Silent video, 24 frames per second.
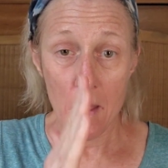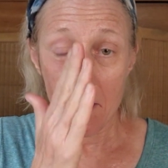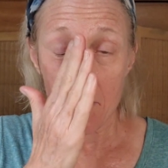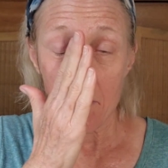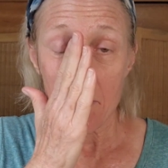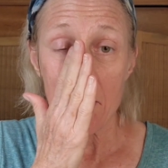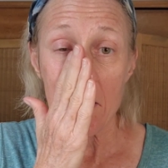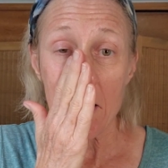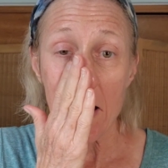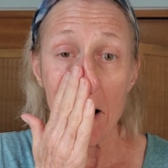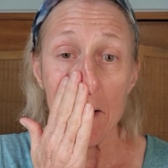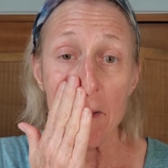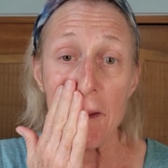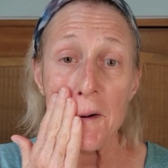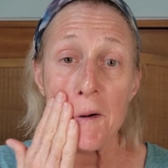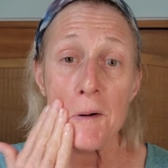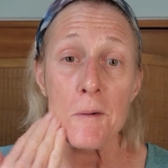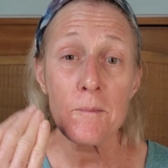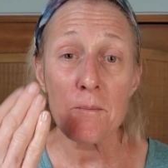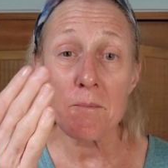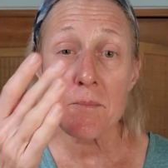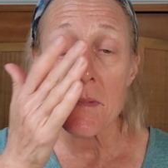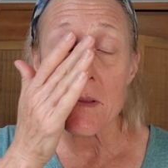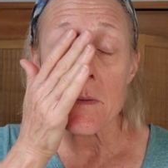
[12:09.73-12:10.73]
The color
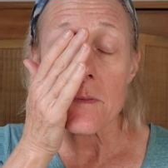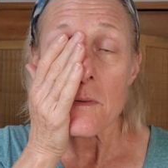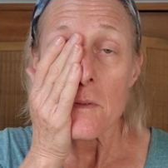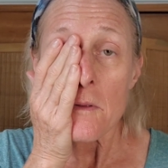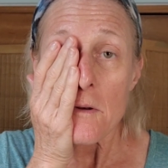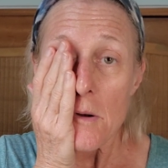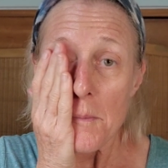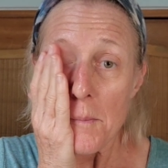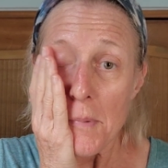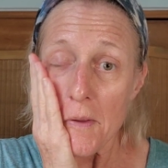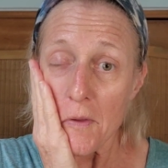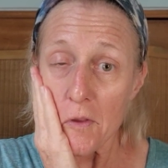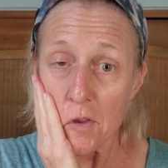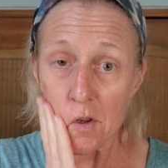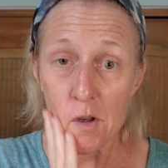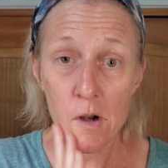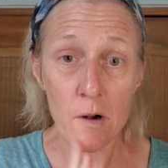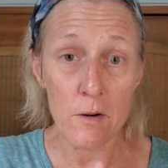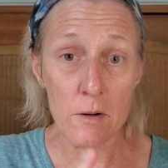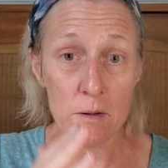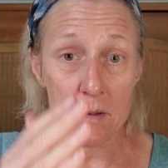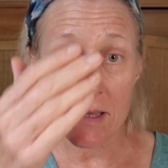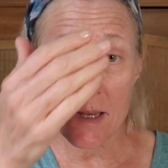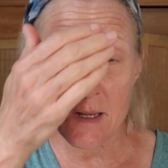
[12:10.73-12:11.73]
is a little bit
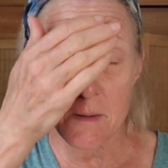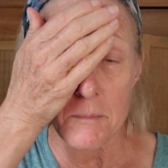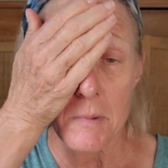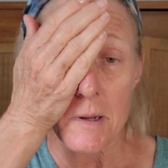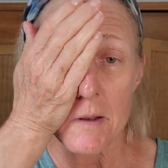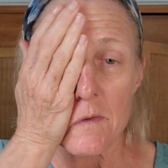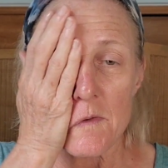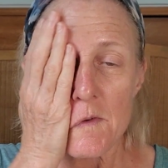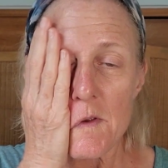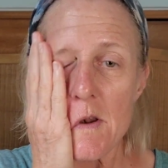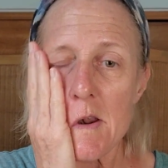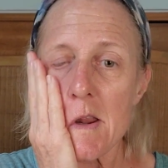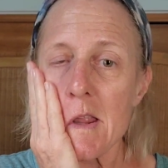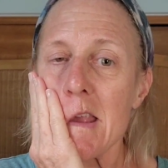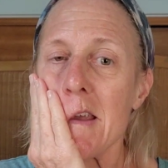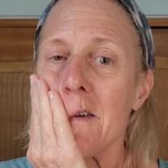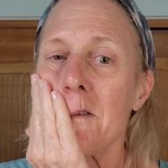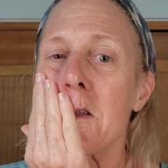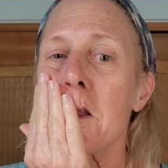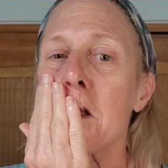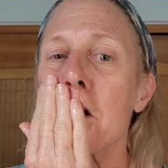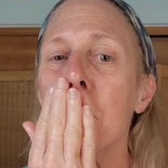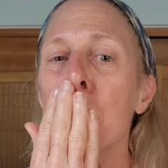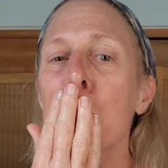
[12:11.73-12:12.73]
startling, but it's going to give
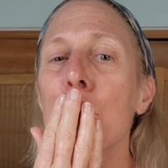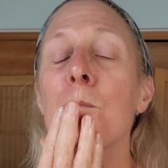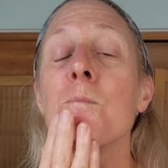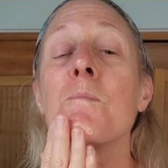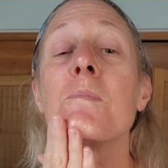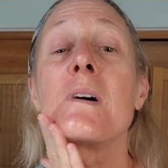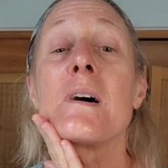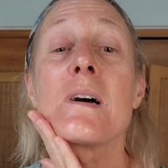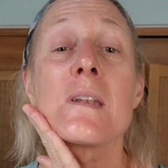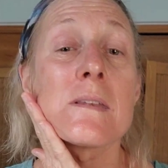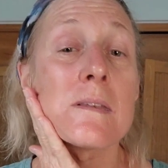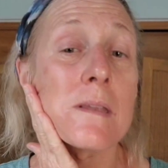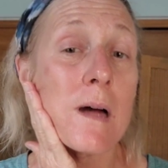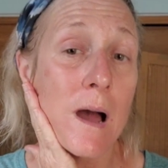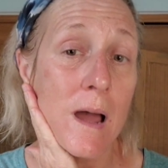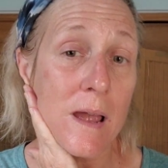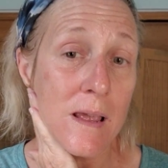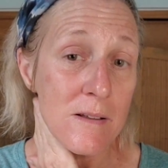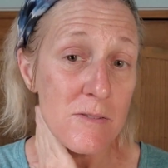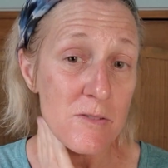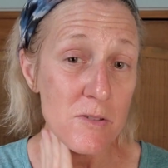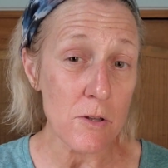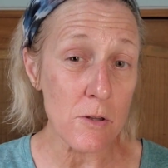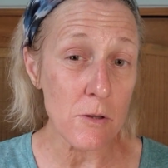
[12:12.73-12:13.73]
you a
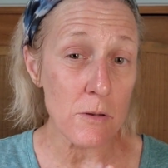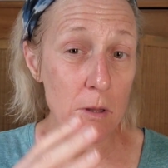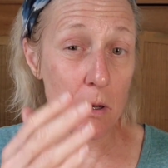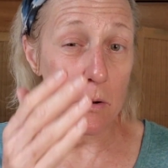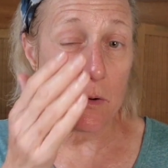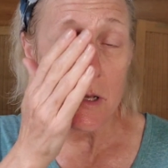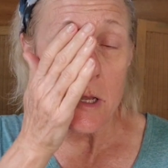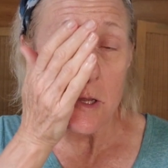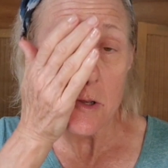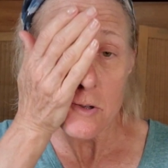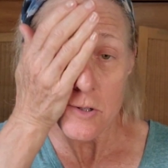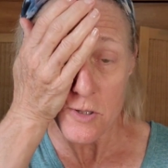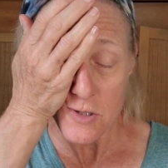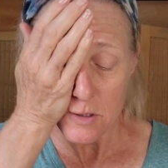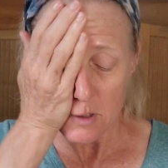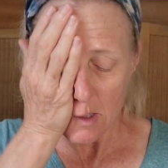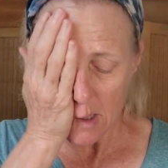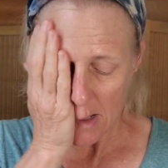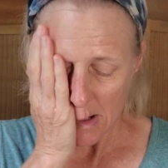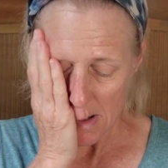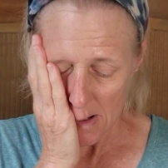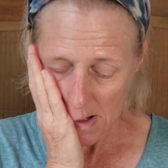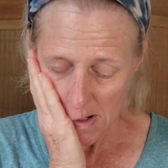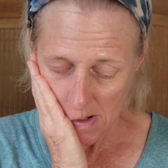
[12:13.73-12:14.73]
nice glow to your
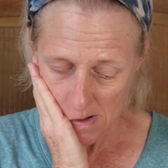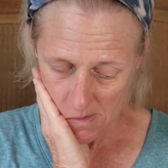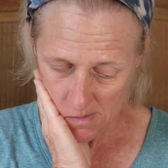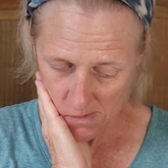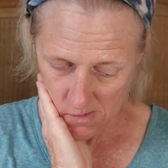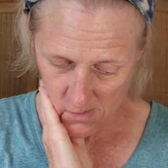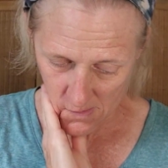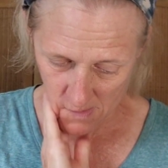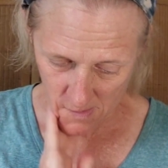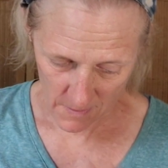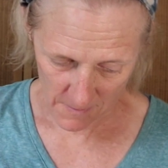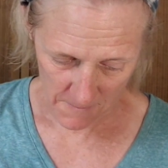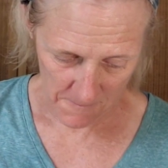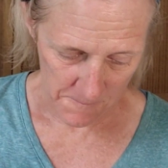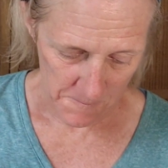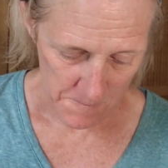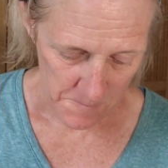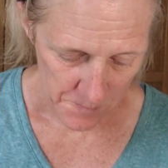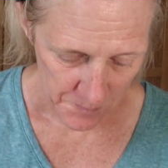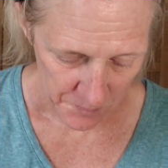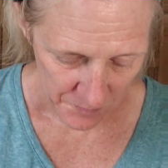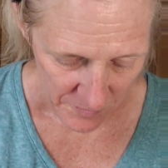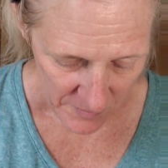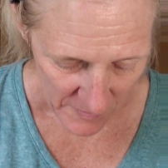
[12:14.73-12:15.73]
skin
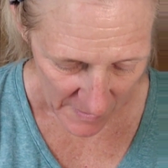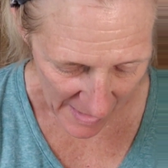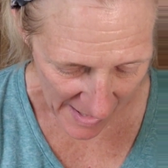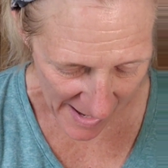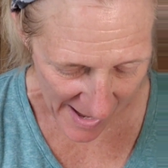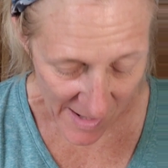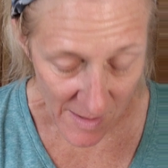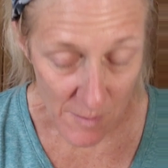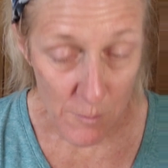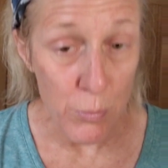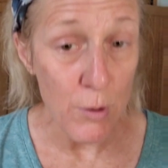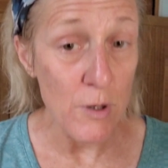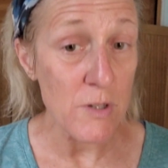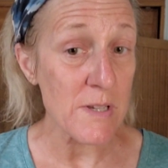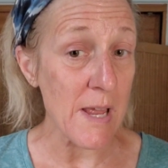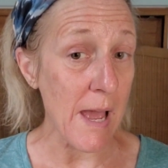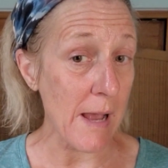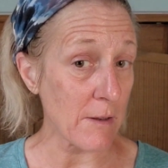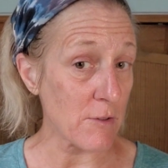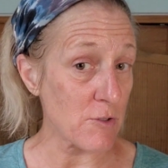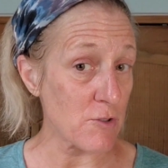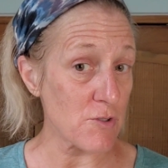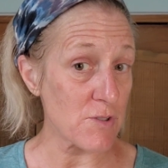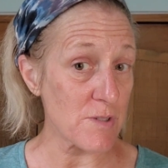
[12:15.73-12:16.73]
and
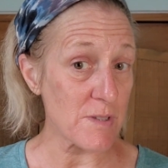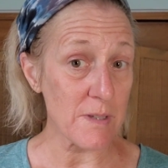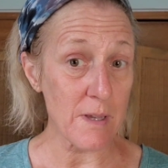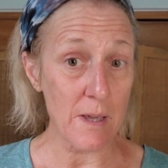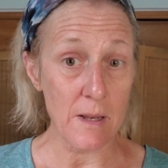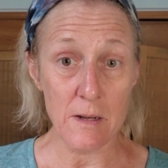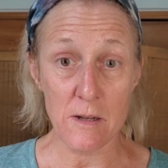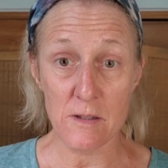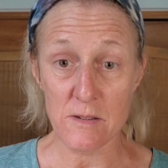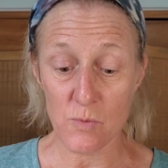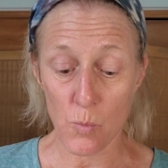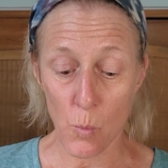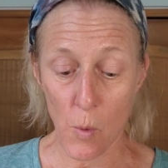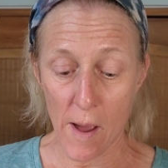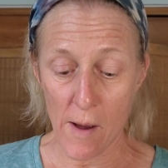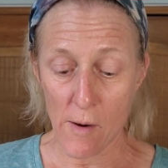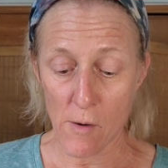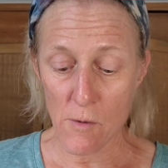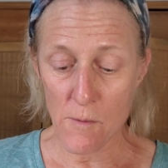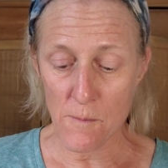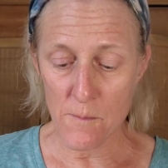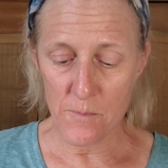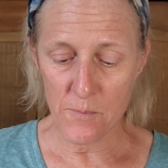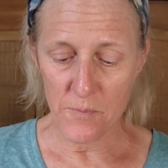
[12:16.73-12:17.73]
protect your skin as well.
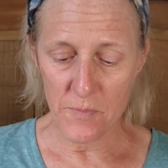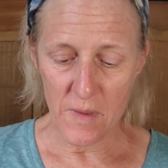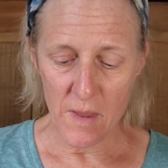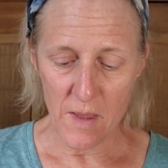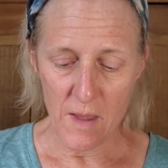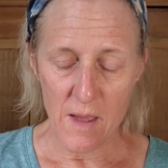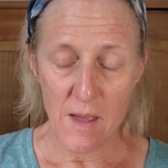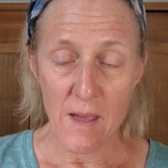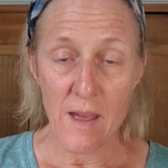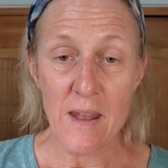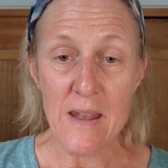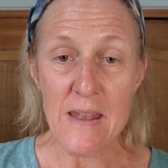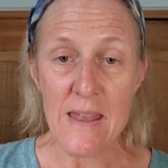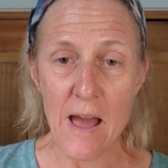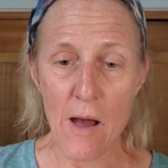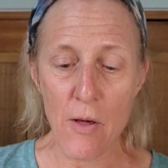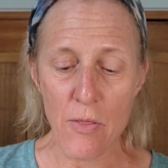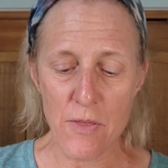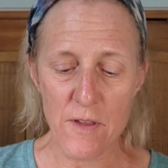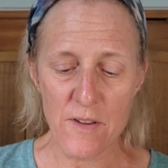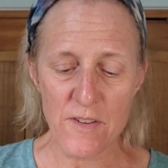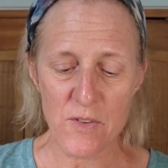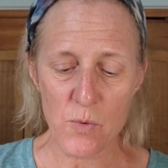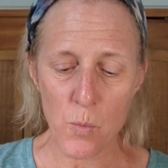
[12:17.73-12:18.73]
Now
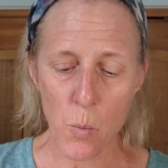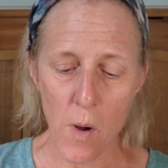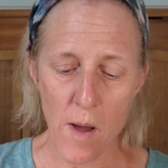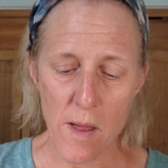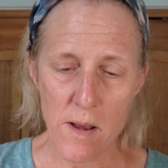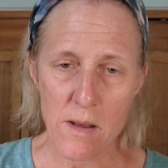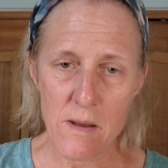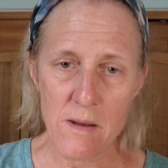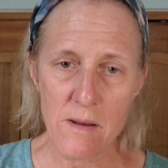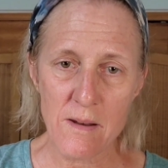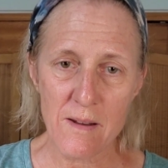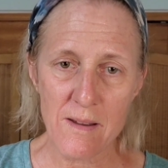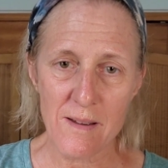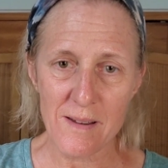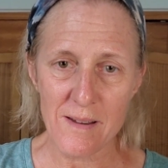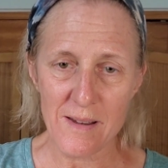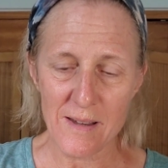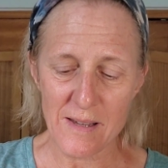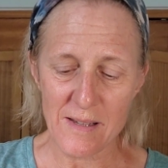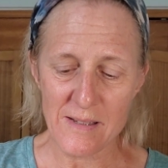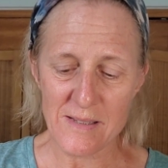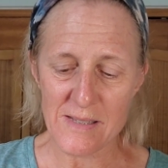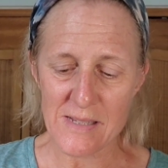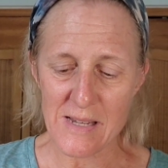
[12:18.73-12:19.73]
this one
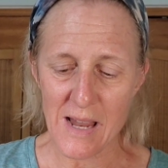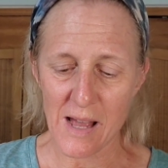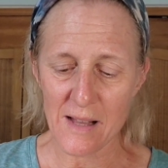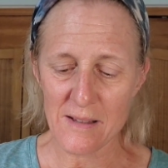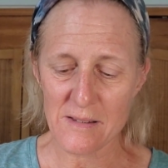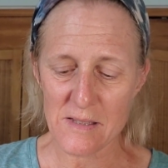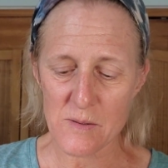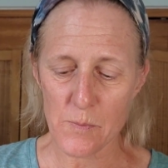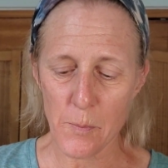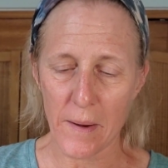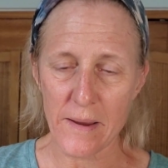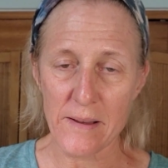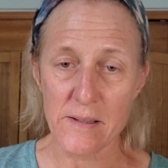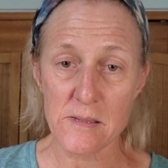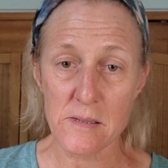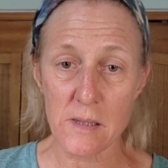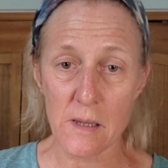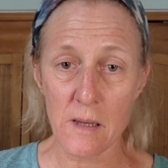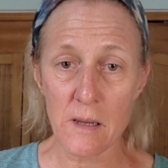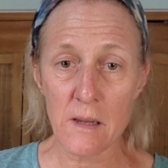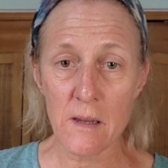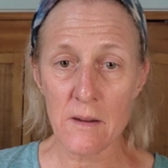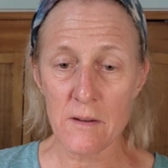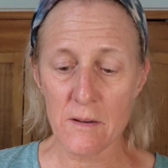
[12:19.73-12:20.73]
is not
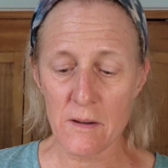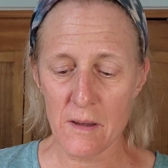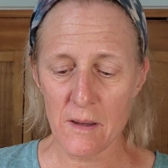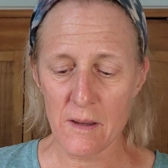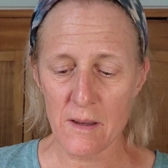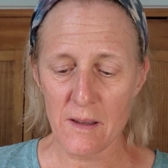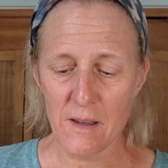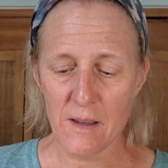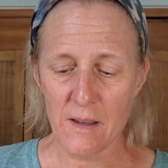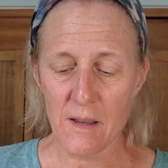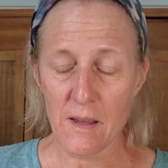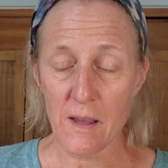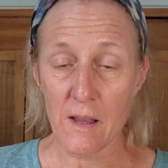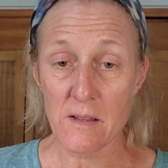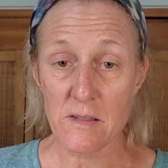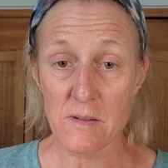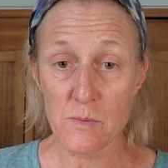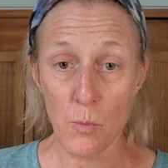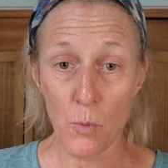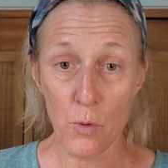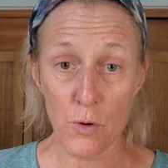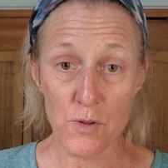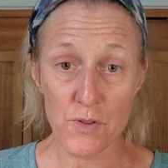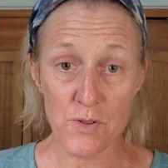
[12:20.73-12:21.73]
spicy. It's
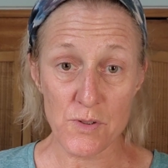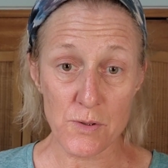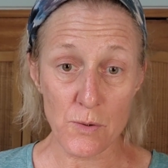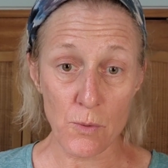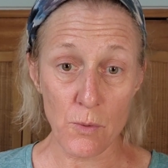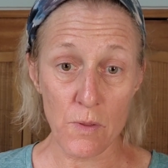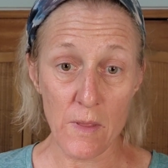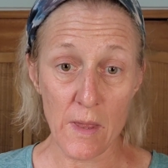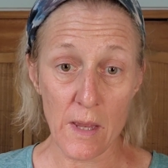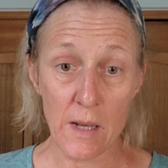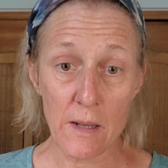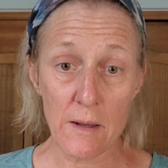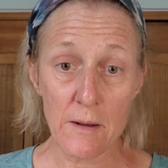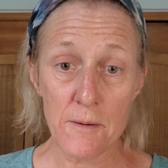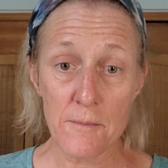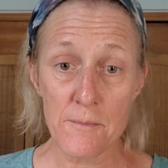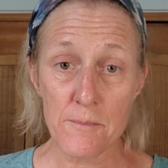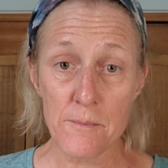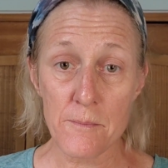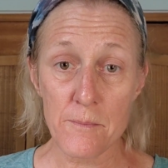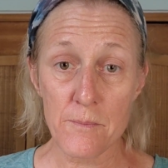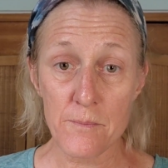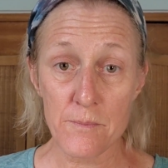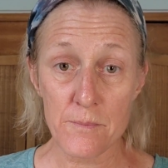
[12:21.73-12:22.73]
more soothing
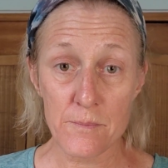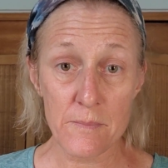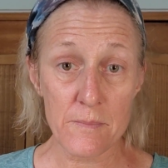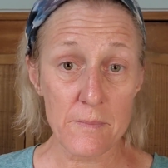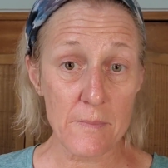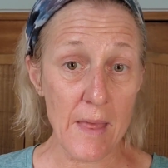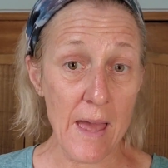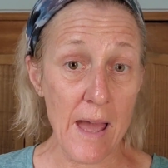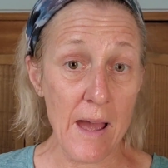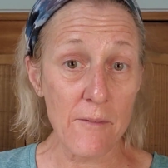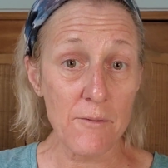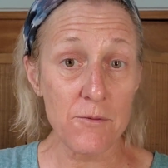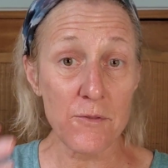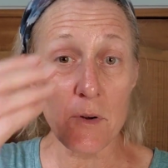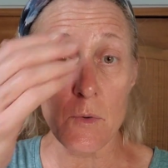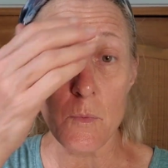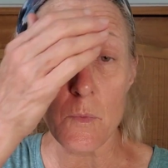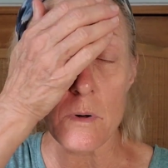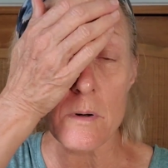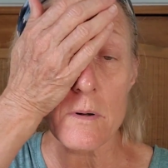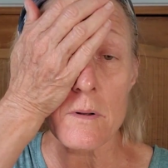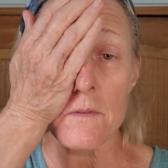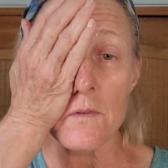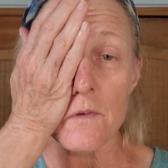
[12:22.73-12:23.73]

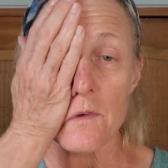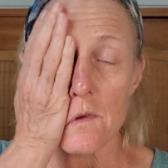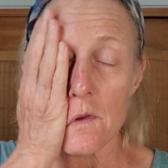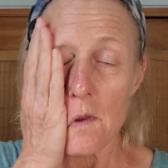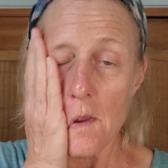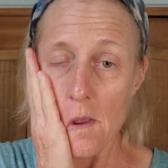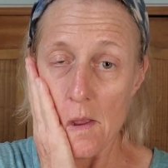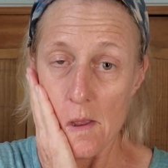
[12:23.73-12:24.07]
afterwards,